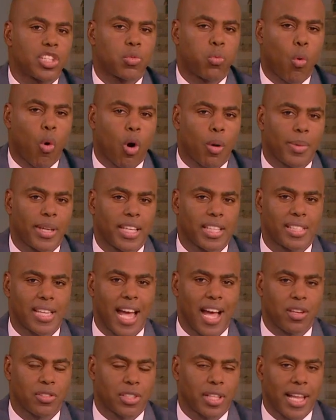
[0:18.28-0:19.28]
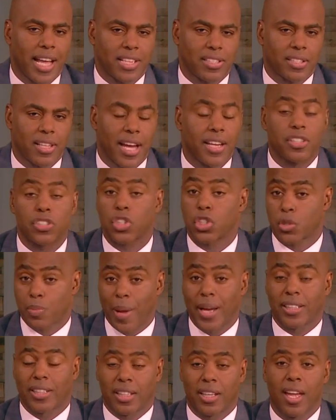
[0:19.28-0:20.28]
swarming his house last night,
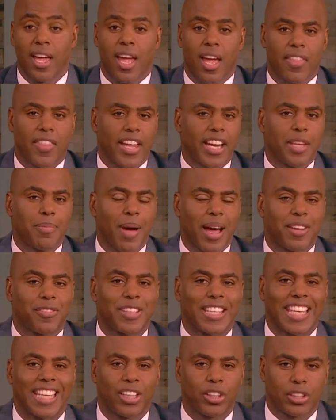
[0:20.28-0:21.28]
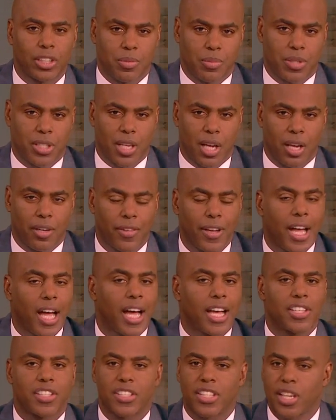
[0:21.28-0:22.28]
suspecting that he might have killed himself,
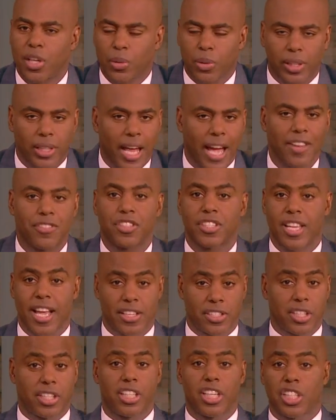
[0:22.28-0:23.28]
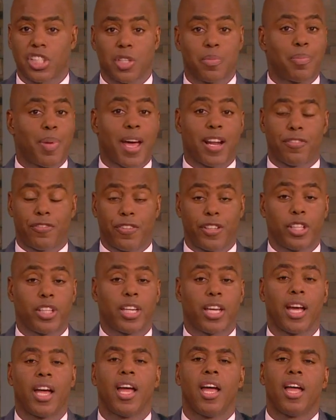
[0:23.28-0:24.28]
a secret life, sex addiction,
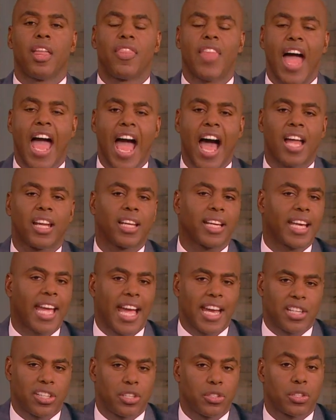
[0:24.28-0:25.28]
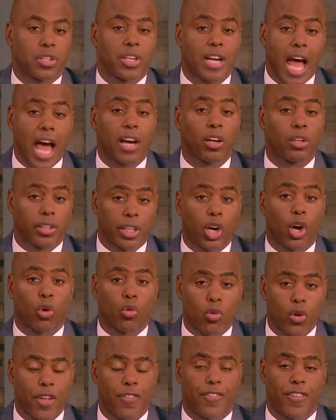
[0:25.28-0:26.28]
pedophilia. The allegations are not only
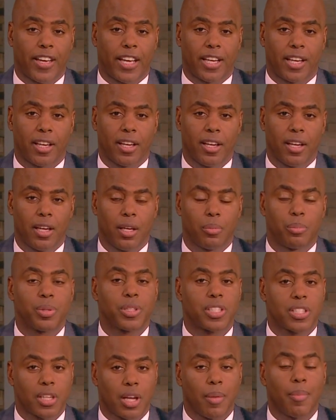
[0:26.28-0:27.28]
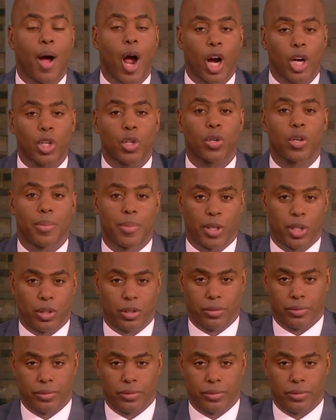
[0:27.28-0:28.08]
horrific, but some are criminal.